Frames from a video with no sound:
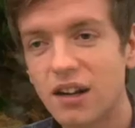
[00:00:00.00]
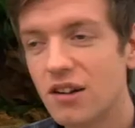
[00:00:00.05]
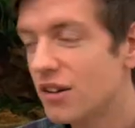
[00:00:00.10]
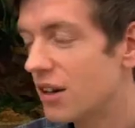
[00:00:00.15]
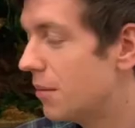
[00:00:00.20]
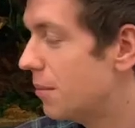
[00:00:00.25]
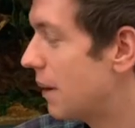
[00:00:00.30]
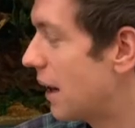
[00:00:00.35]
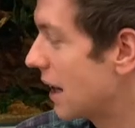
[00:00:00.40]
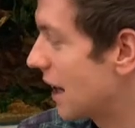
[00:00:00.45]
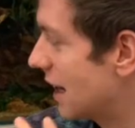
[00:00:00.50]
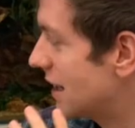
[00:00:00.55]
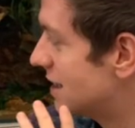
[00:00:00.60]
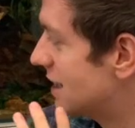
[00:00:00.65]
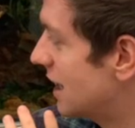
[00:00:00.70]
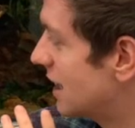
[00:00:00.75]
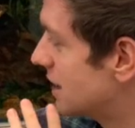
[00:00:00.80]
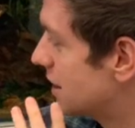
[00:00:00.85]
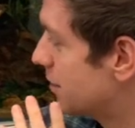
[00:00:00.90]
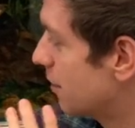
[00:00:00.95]
I'll come back and
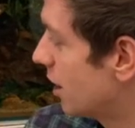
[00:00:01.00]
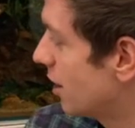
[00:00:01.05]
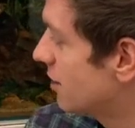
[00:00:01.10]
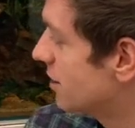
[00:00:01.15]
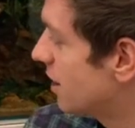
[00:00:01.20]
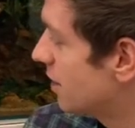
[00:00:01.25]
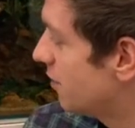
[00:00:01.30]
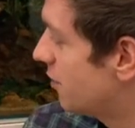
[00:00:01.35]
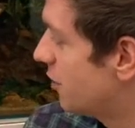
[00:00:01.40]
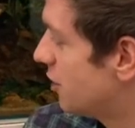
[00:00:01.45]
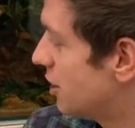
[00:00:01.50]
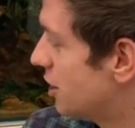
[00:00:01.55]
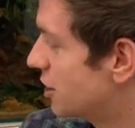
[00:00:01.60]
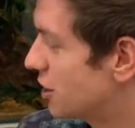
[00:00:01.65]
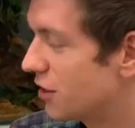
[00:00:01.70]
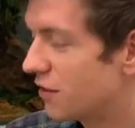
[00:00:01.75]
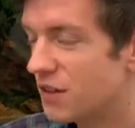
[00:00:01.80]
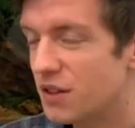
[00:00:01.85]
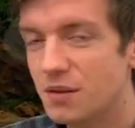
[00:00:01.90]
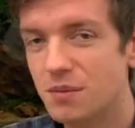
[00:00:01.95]
take some close-up footage
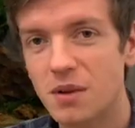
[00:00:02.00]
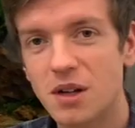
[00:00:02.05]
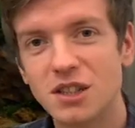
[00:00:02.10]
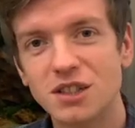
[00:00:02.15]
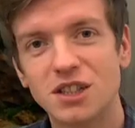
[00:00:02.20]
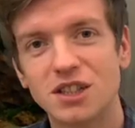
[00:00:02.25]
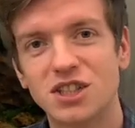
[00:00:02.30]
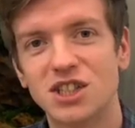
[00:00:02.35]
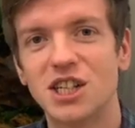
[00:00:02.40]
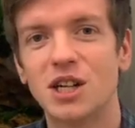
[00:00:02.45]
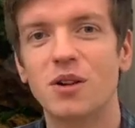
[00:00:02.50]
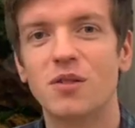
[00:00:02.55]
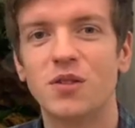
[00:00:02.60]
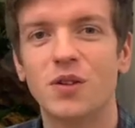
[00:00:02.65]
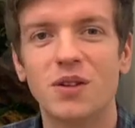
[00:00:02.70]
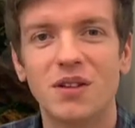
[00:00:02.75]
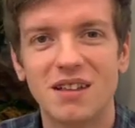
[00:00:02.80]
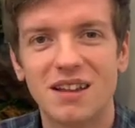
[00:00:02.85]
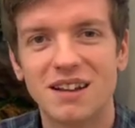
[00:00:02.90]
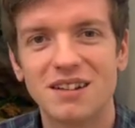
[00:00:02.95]
of them to share with
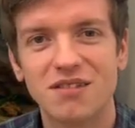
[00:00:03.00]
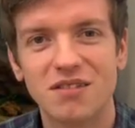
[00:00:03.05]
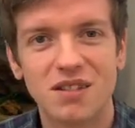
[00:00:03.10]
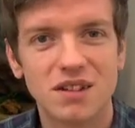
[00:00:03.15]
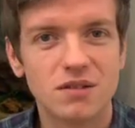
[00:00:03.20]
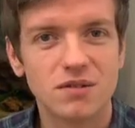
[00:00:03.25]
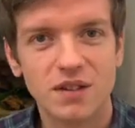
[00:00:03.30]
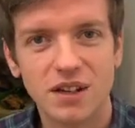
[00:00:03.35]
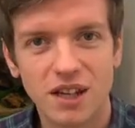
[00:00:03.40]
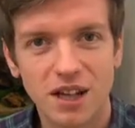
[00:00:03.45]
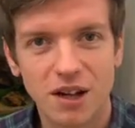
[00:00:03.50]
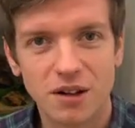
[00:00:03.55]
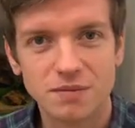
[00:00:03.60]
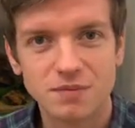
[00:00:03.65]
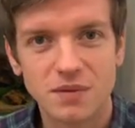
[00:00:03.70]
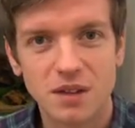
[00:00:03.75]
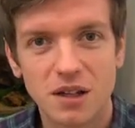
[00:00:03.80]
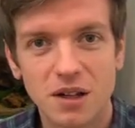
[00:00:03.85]
you at the end of this video.